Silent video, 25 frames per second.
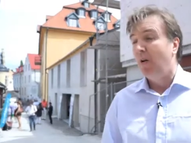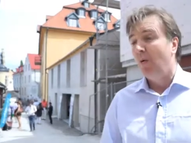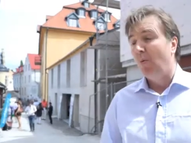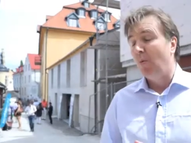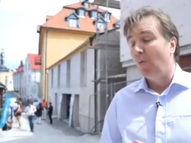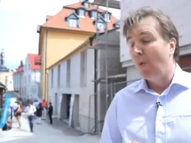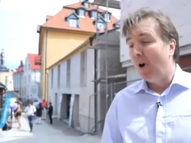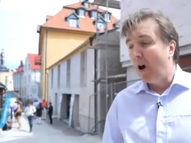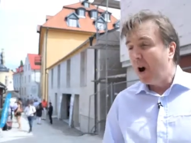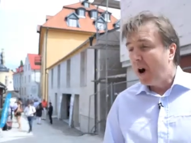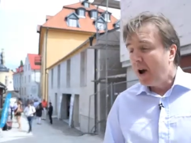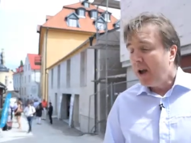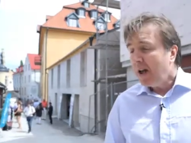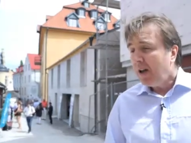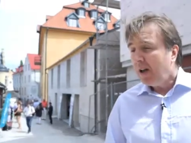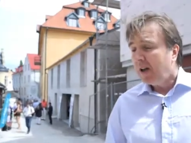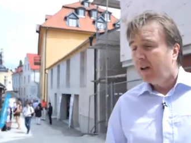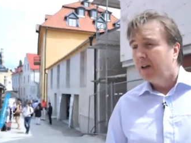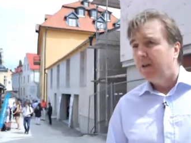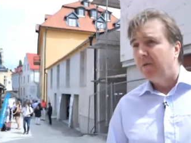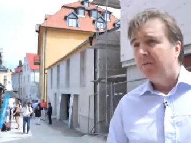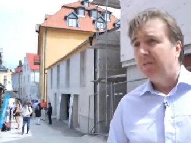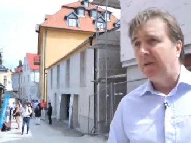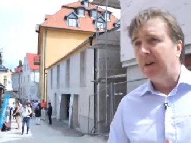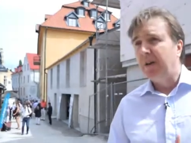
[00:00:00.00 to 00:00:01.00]
Why?
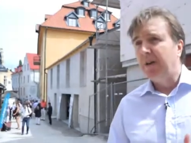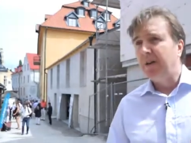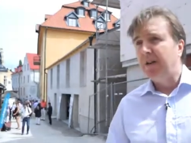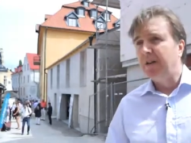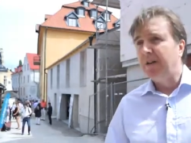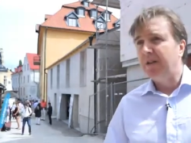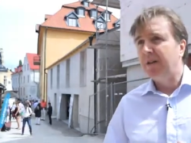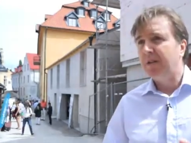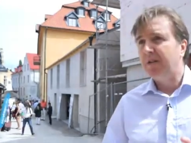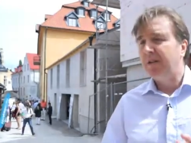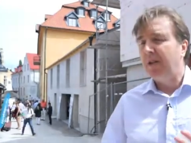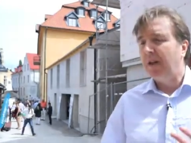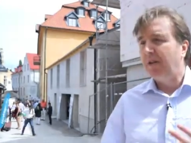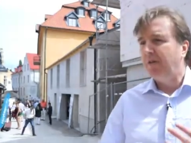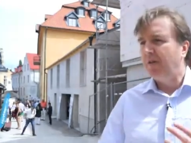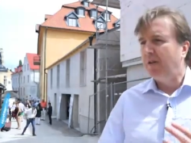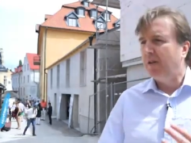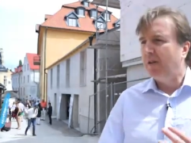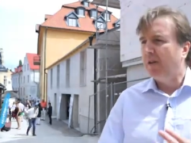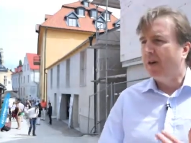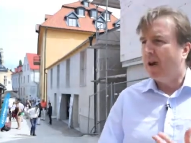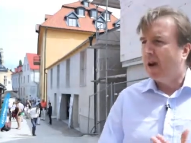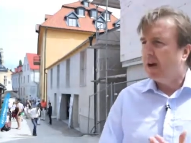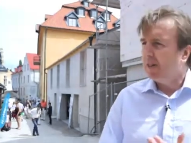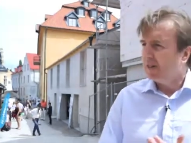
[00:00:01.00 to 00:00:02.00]
Because
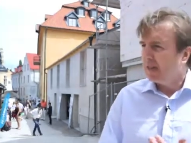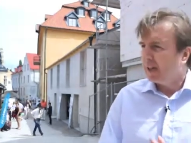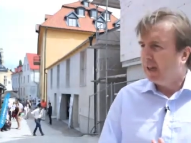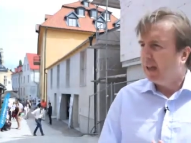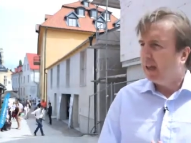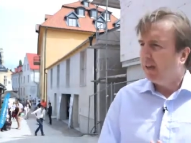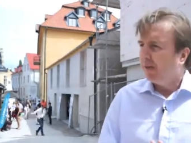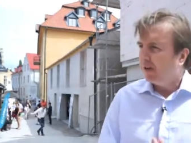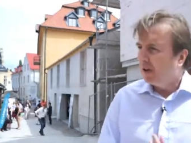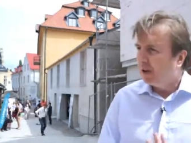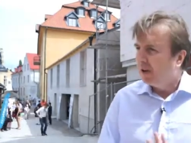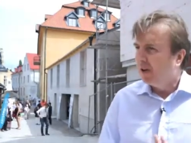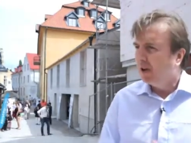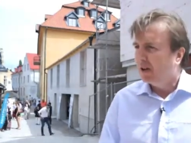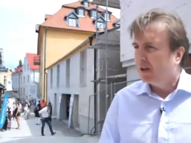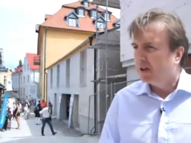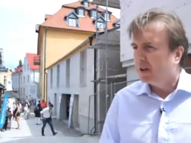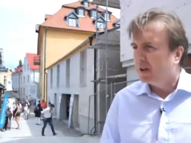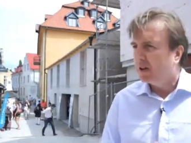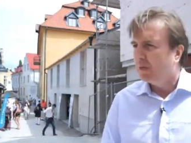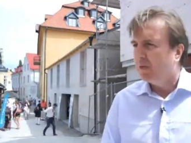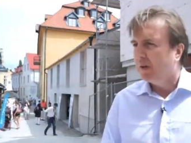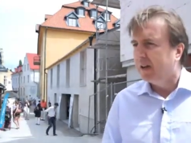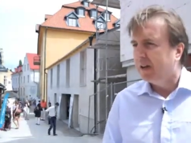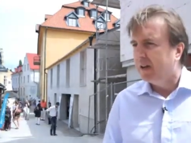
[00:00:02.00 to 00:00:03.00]
I think if you look
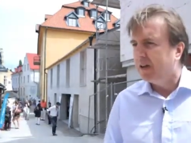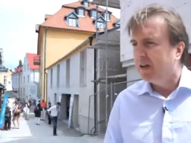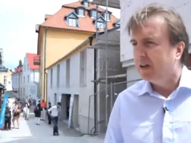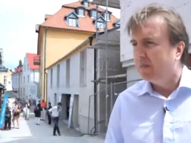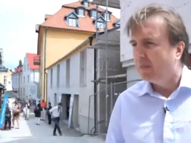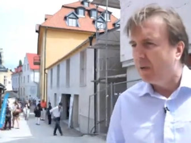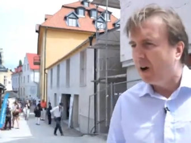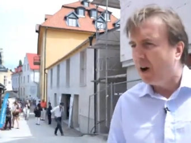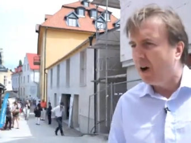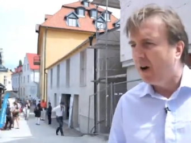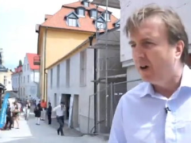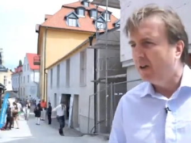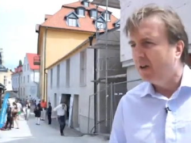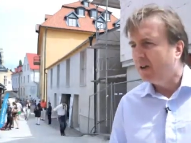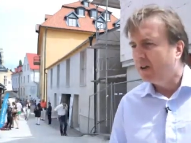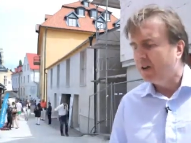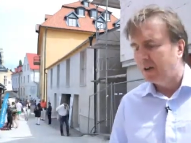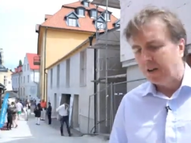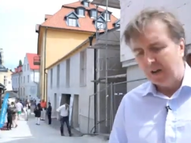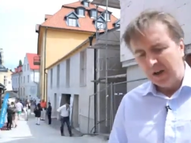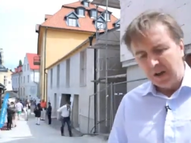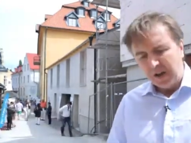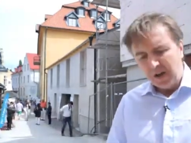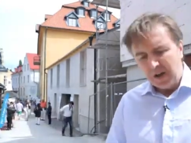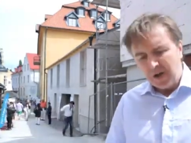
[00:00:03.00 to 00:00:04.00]
at Sweden's
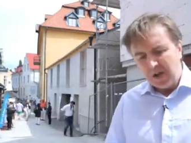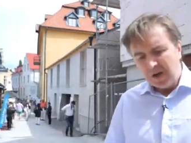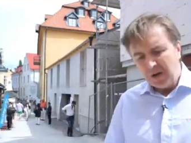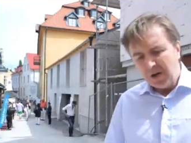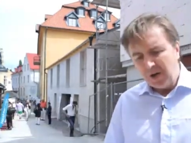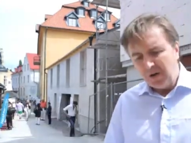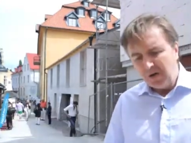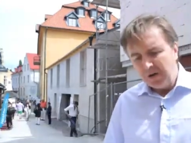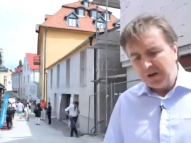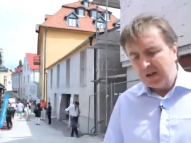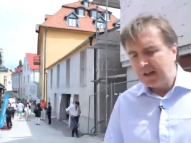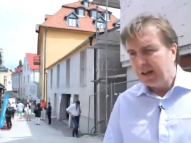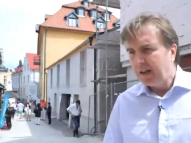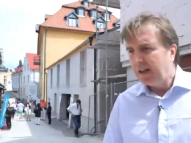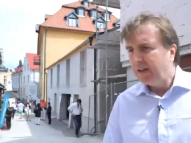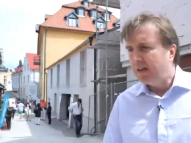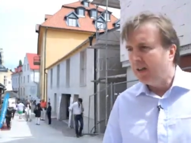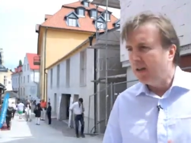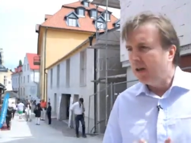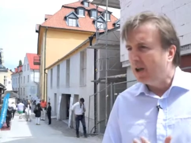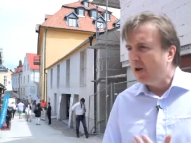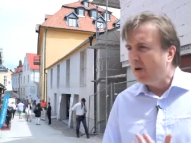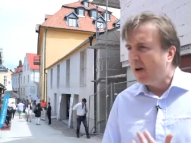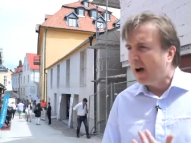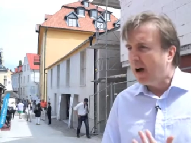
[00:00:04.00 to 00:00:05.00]
past, you see
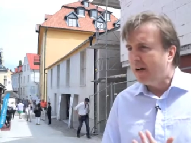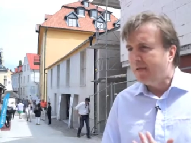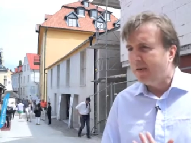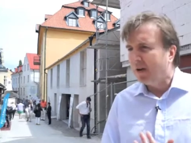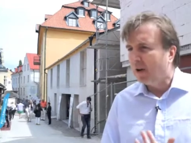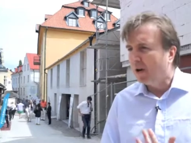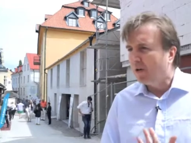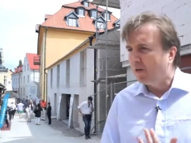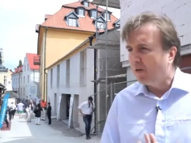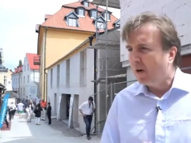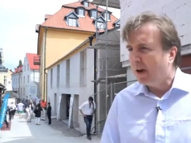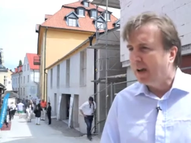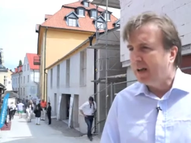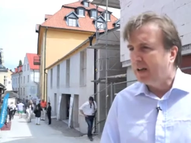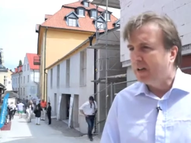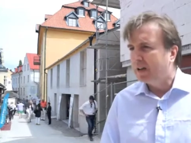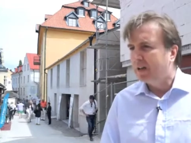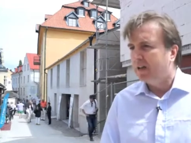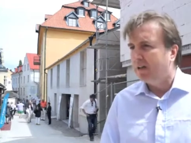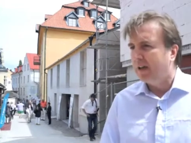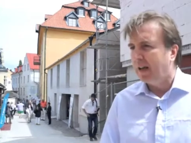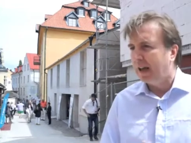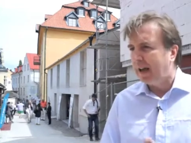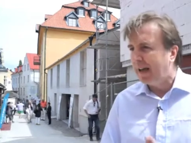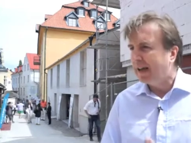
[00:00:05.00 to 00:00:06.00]
that you have a great
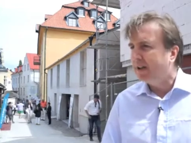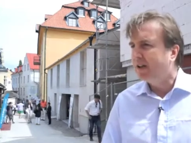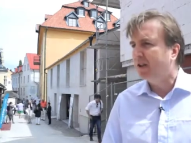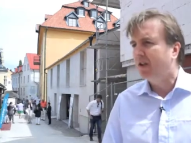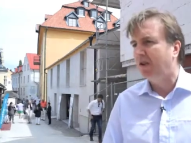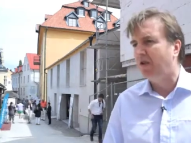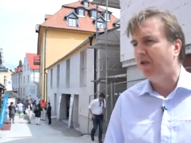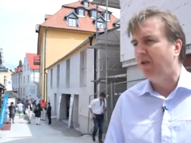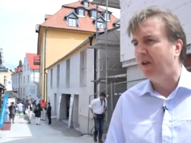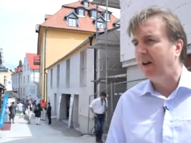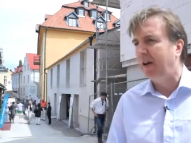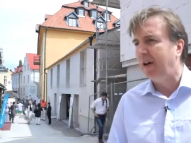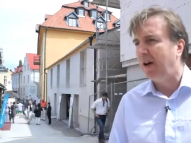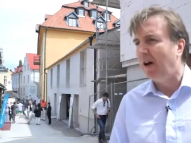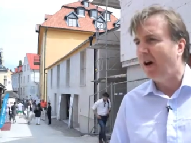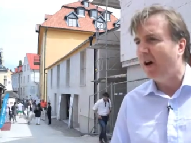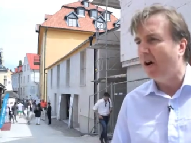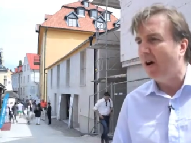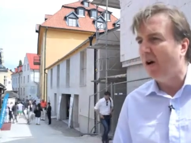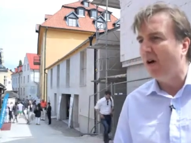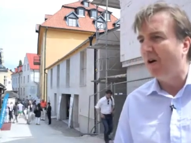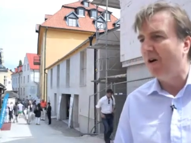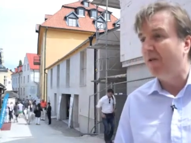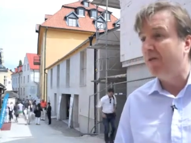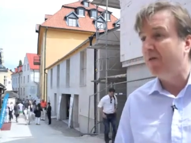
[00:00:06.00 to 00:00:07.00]
history
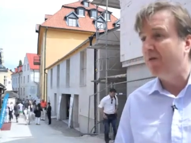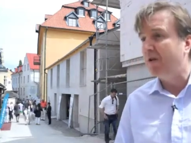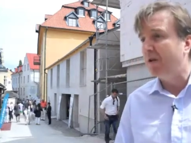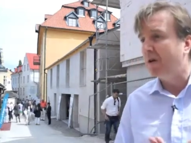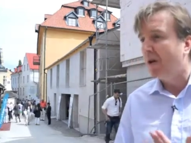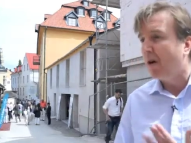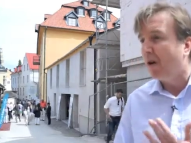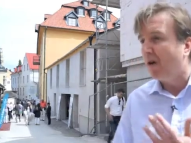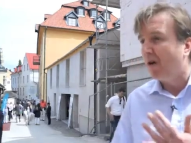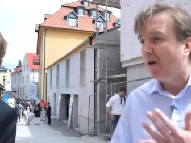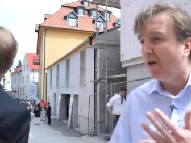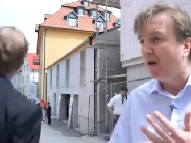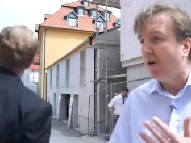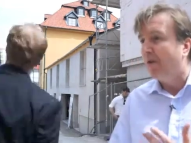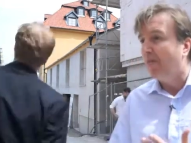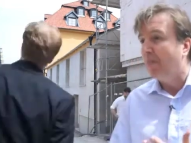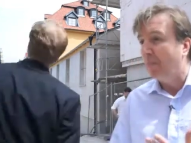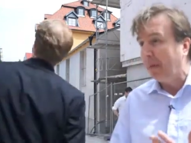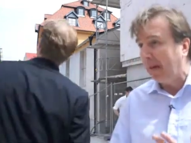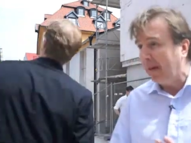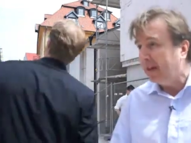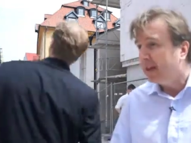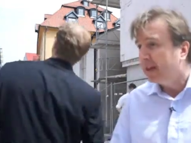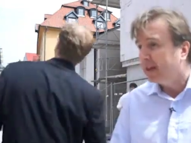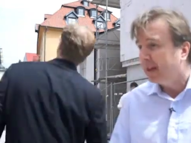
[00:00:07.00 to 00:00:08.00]
of
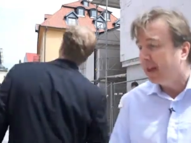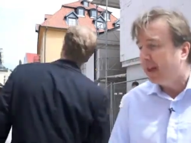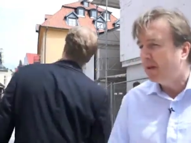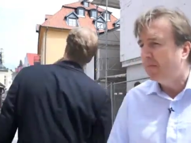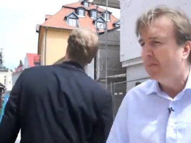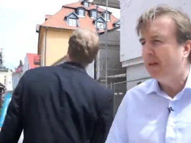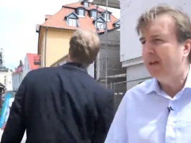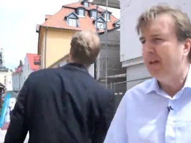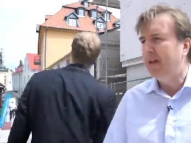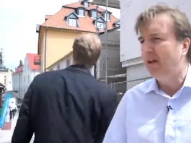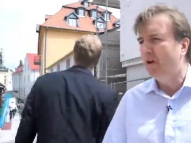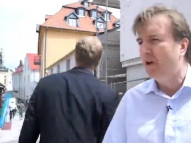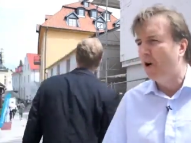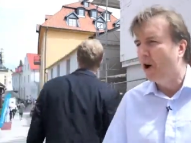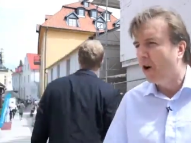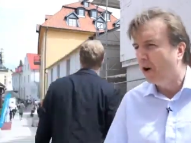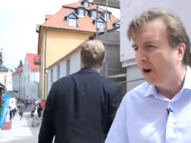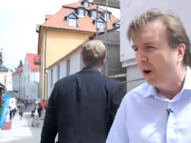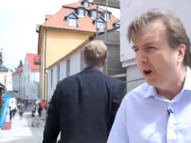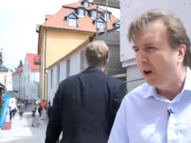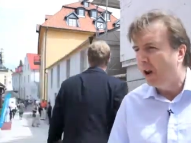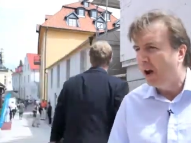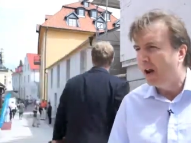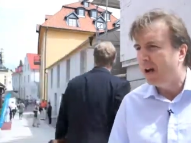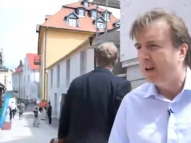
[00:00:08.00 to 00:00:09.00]
peacekeeping,
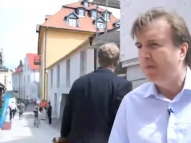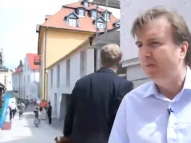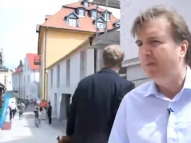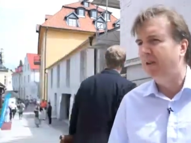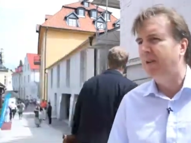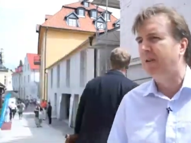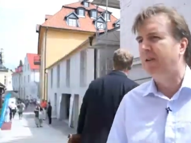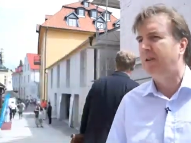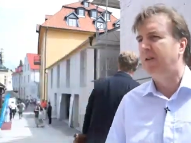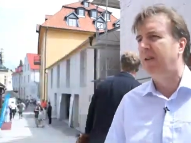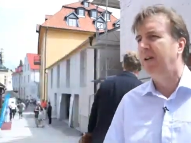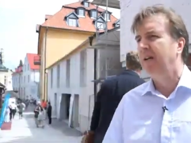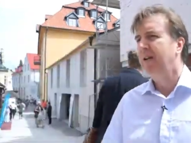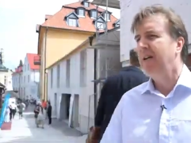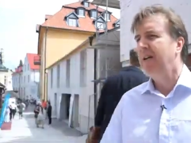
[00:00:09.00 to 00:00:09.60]
non-alignment.